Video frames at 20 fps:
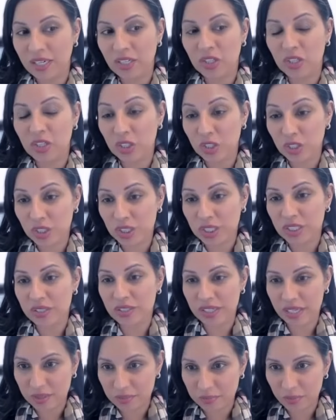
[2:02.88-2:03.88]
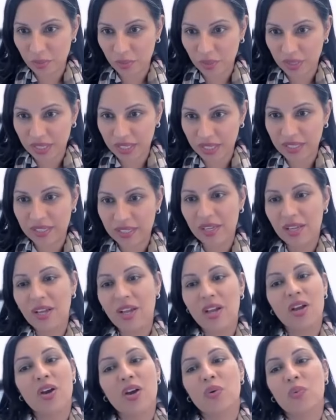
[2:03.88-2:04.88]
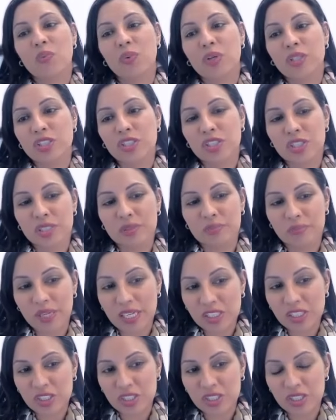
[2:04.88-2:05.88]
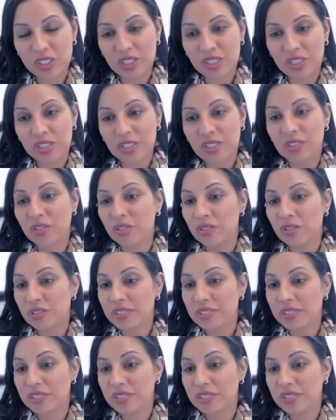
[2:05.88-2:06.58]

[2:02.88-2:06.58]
an earlier endpoint, which could measure